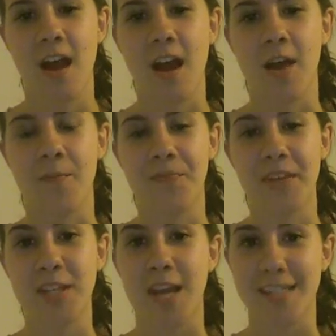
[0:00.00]
I
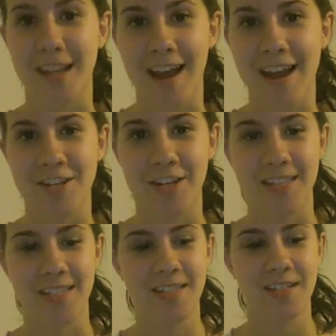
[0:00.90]
saw a
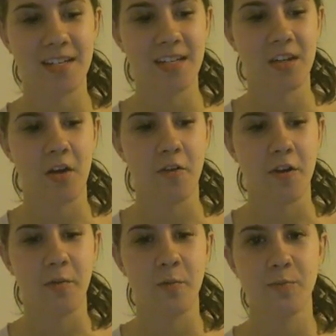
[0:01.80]
psychiatrist
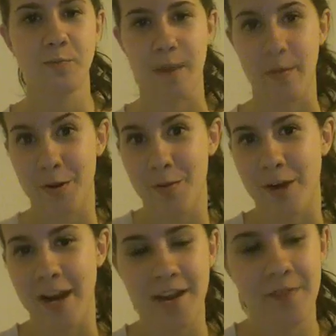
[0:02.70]
over my winter
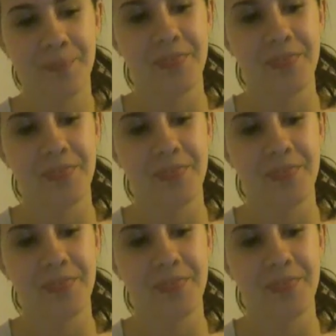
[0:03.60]
break,